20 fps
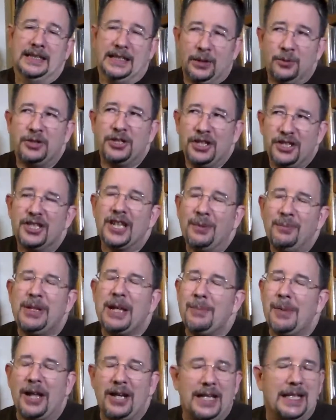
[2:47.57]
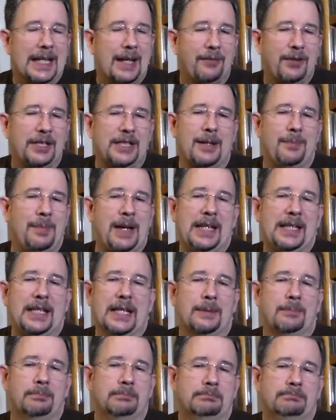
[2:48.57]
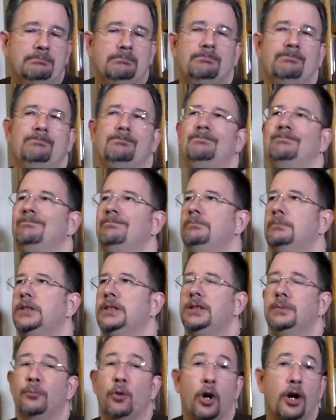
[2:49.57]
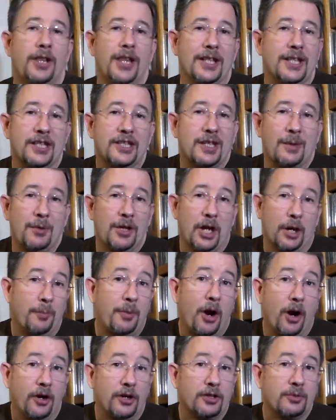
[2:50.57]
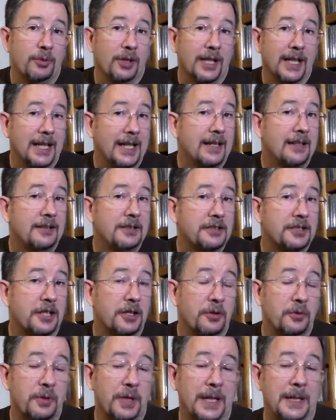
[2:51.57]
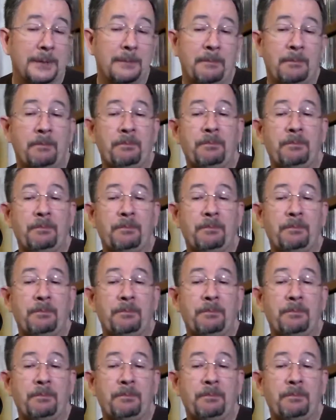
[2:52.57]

there was just something about 11 that made them more than the sum of their parts, really. So